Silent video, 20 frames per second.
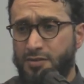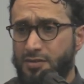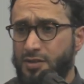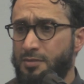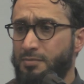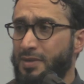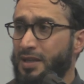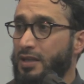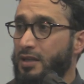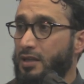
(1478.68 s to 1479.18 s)

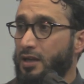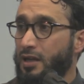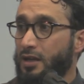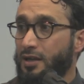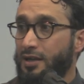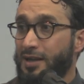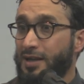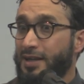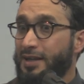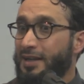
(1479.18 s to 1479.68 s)
leaders in
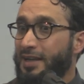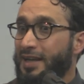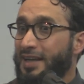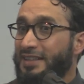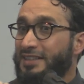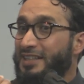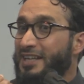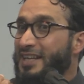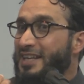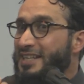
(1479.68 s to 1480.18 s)
Mecca,
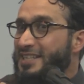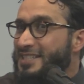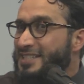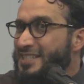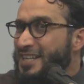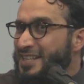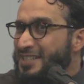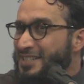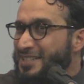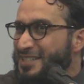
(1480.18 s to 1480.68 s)
and he
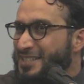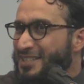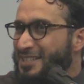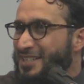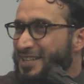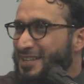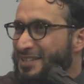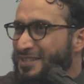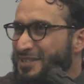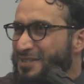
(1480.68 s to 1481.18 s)

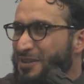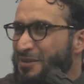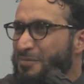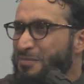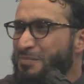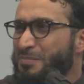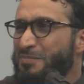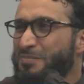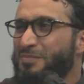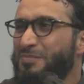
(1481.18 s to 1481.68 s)
sensed
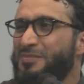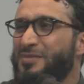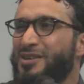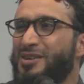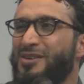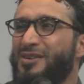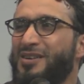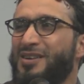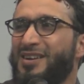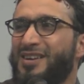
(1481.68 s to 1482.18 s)

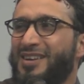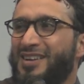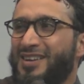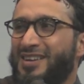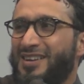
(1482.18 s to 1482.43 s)
some